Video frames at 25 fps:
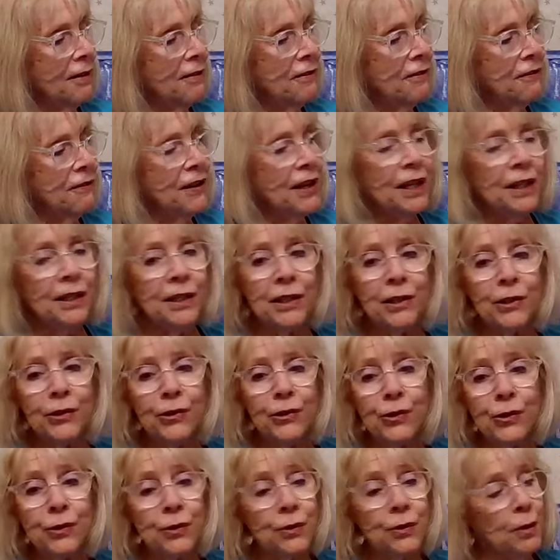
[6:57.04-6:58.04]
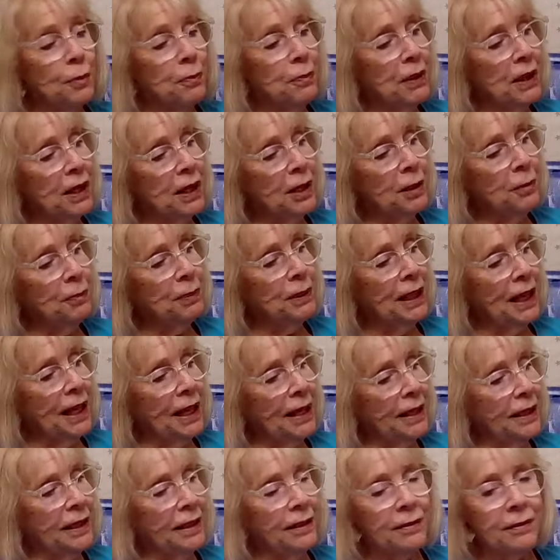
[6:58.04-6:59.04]
Venus, the pink
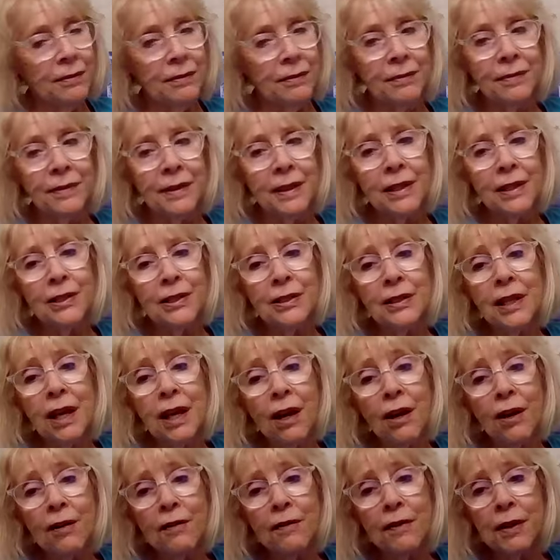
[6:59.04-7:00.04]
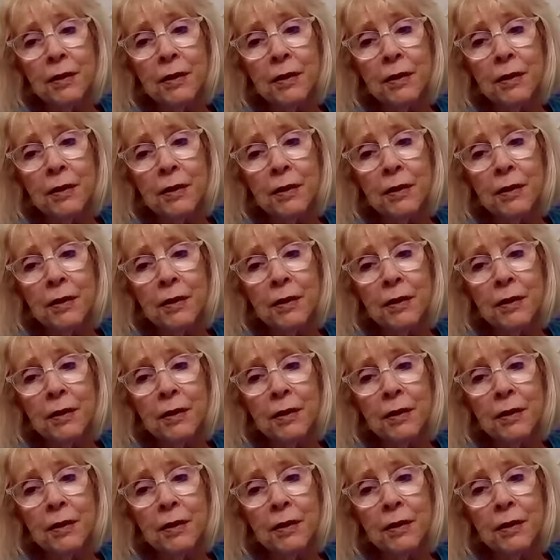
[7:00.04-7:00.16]
planet, is love